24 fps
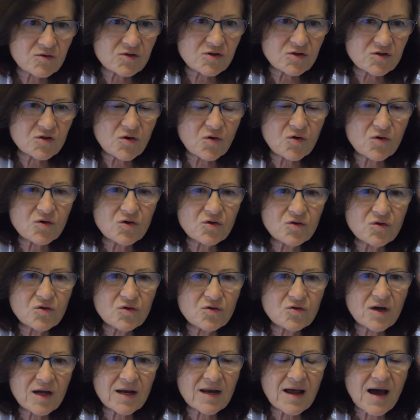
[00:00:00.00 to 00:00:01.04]
so
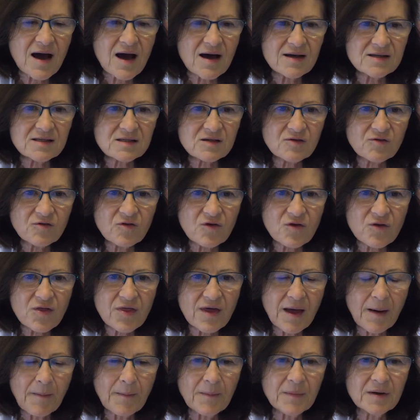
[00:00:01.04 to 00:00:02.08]
you can ask for
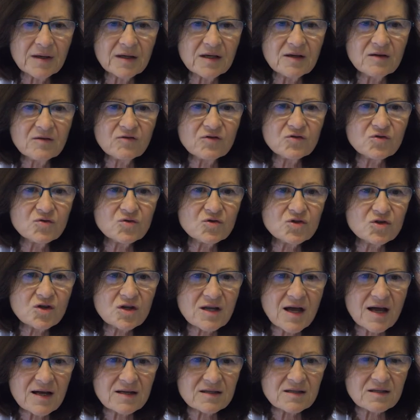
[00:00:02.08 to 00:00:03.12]
them if you do
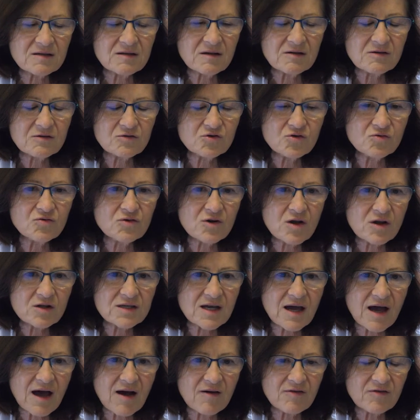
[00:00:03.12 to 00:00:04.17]
not
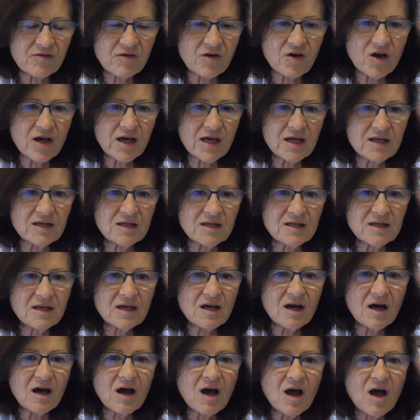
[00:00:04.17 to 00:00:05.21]
have
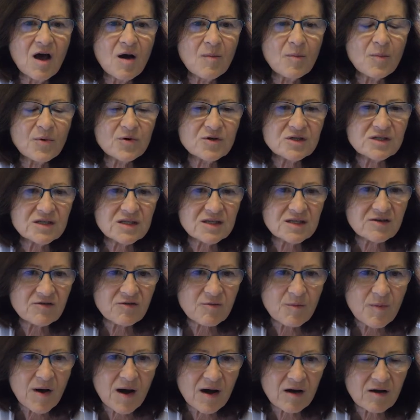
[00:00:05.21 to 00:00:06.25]
any
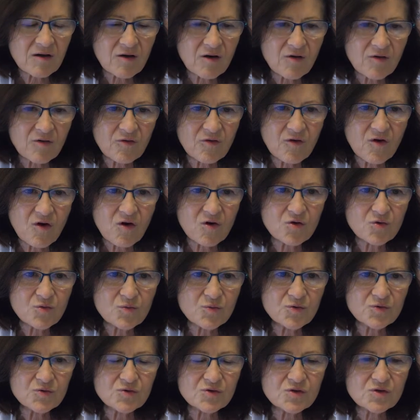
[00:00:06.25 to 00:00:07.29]
positive marker for
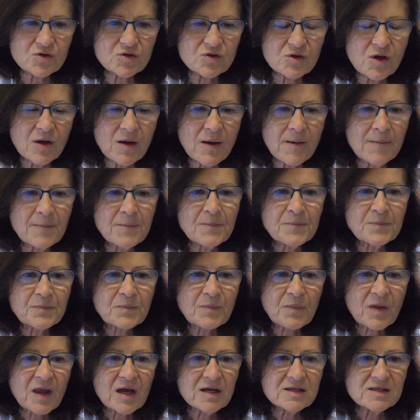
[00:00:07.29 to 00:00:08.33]
lupus.
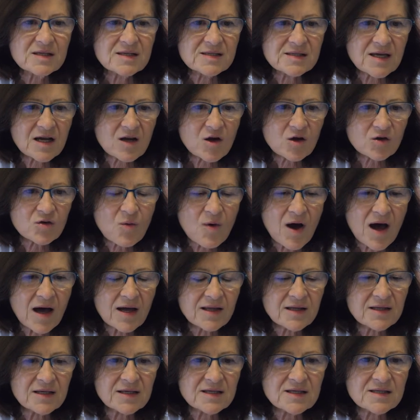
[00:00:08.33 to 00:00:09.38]
The second
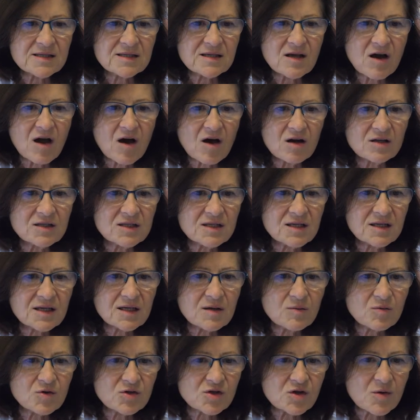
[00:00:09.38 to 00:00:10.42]
one is
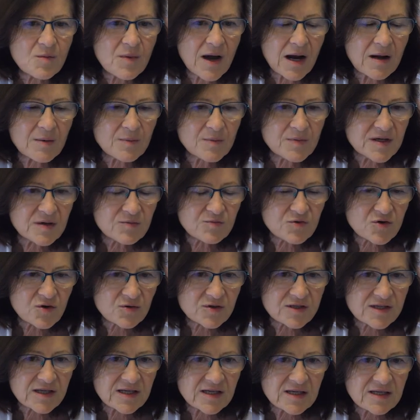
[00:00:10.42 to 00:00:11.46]
anti-ribosomal
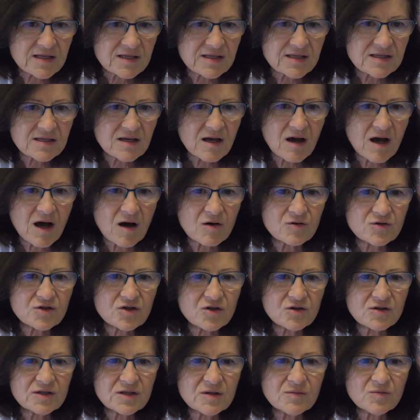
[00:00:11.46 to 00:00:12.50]
P-proteins
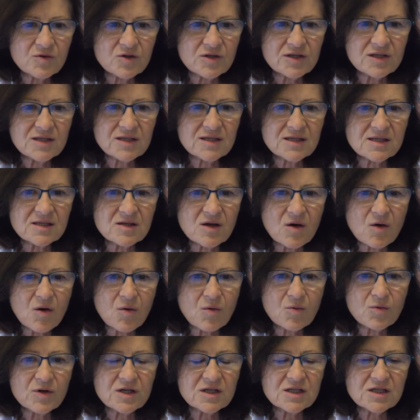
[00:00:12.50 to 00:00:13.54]
autoantibodies,
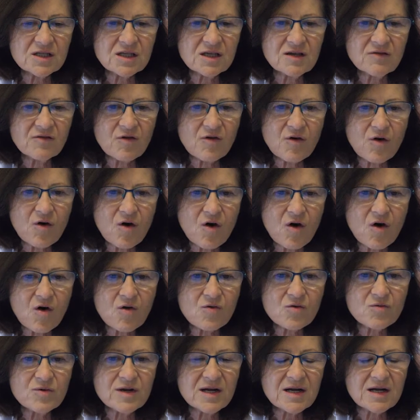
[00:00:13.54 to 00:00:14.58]
which give a
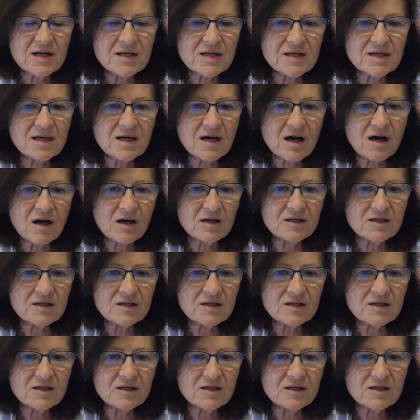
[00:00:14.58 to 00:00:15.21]
really